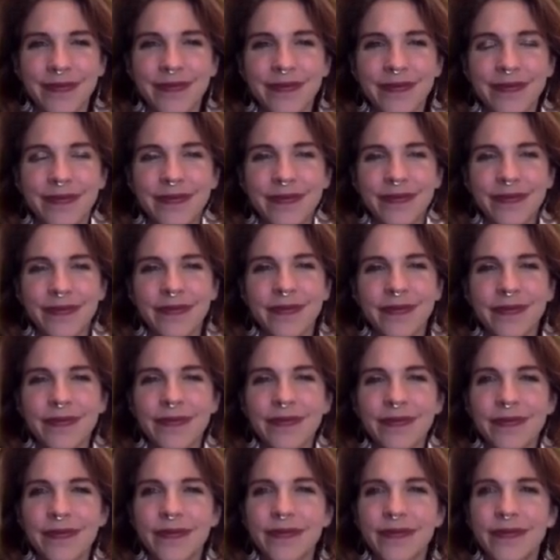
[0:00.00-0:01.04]

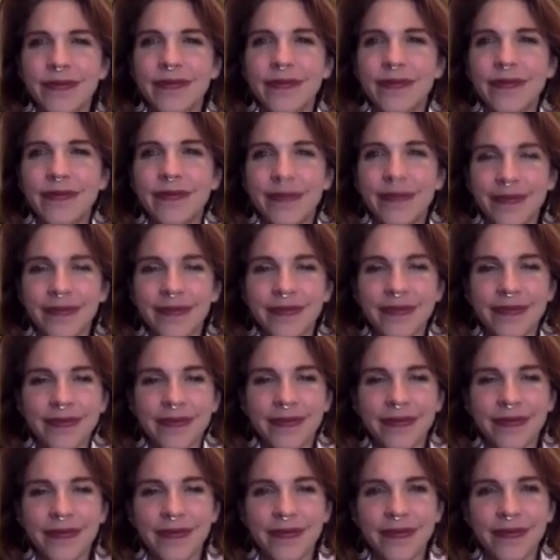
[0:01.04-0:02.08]

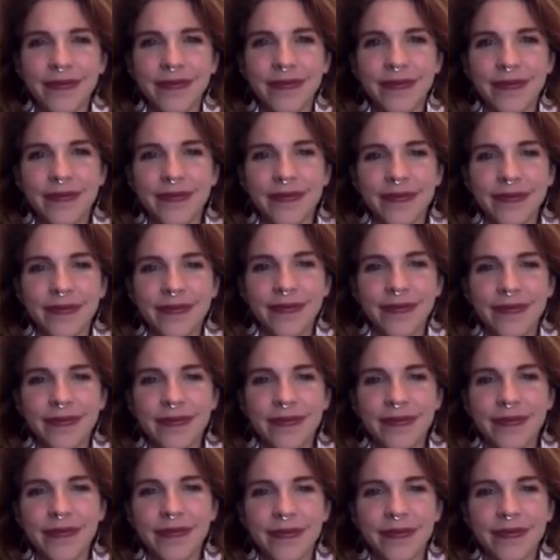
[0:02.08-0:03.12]

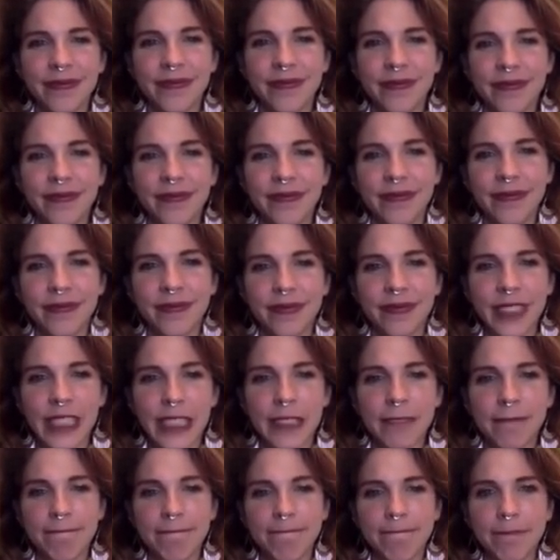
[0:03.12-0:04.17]

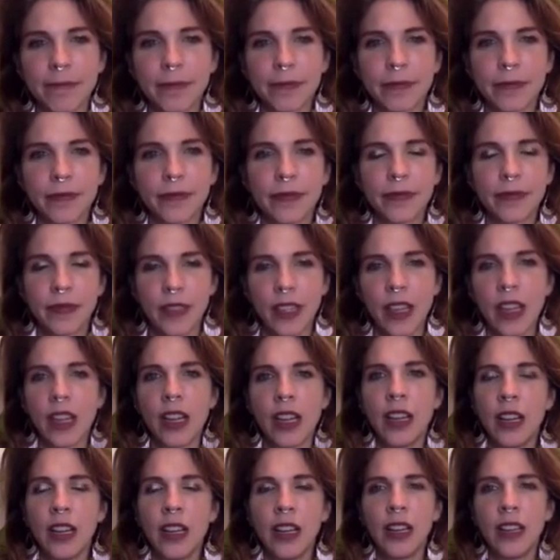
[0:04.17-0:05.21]

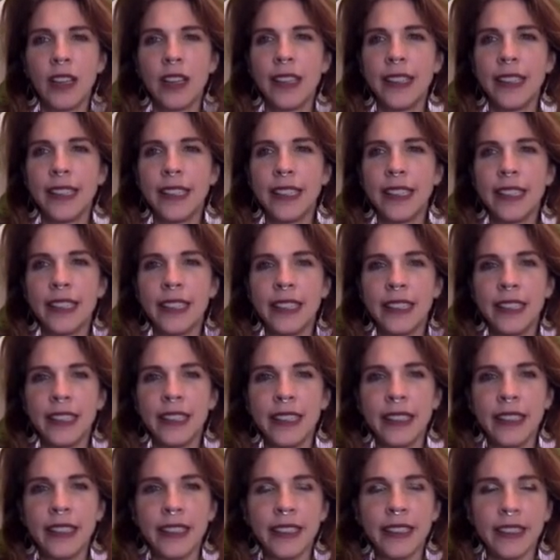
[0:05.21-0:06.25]

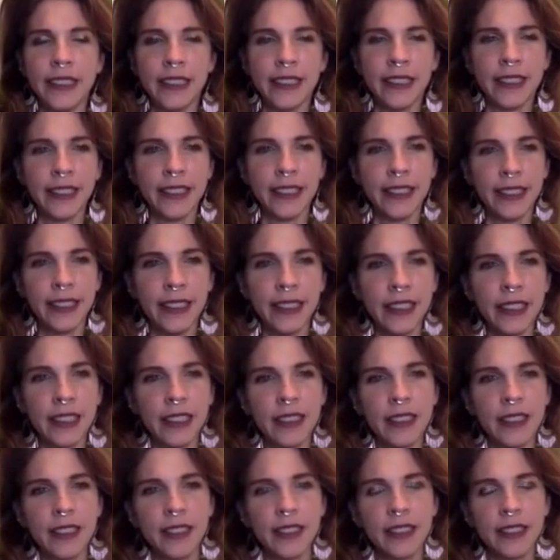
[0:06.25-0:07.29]

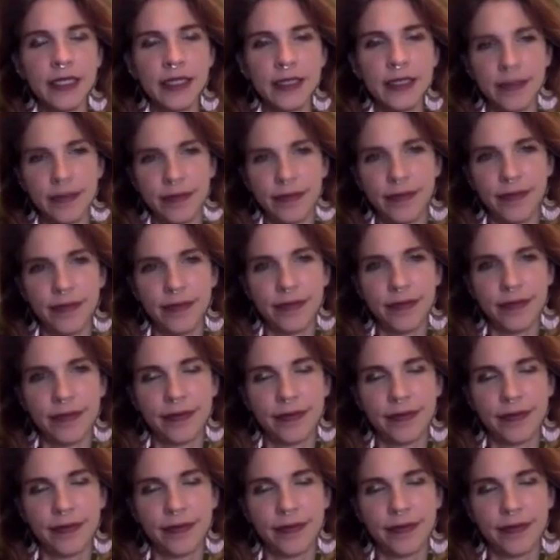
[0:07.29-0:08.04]
(silent)